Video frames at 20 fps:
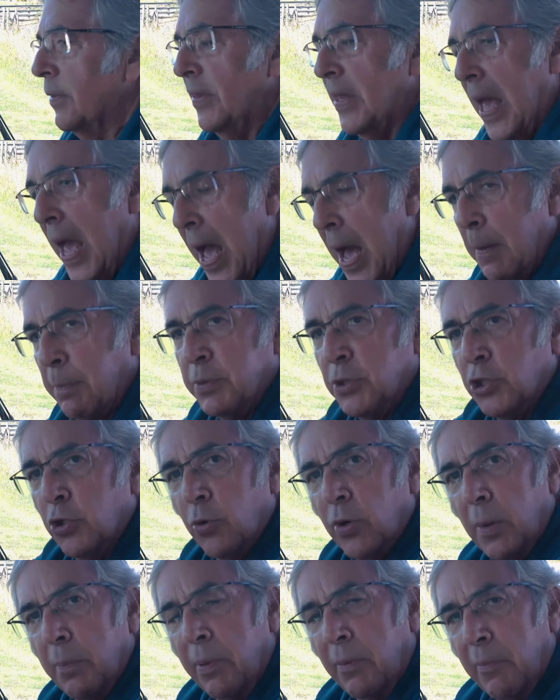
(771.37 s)
The app
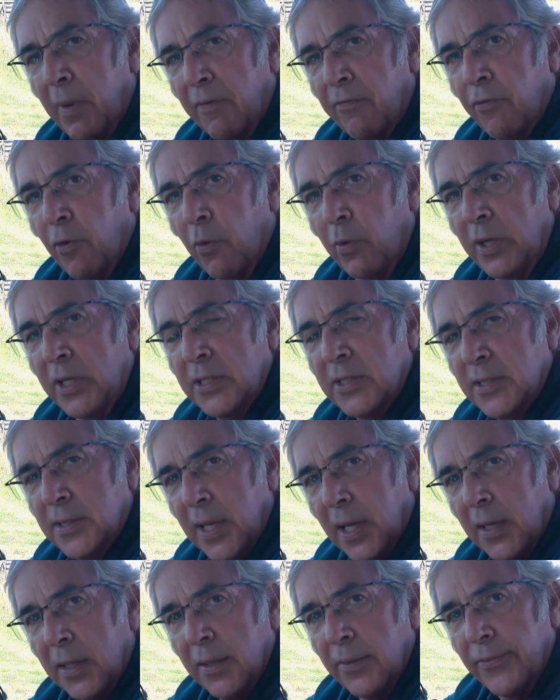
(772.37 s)
showed up on my phone in
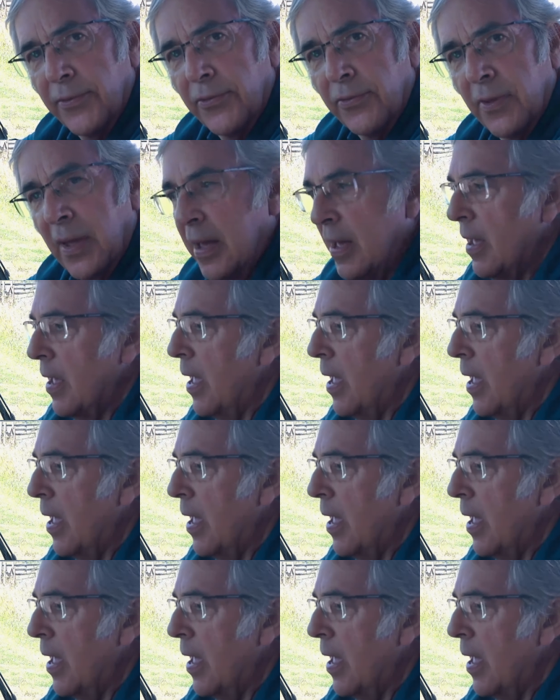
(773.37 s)
seconds.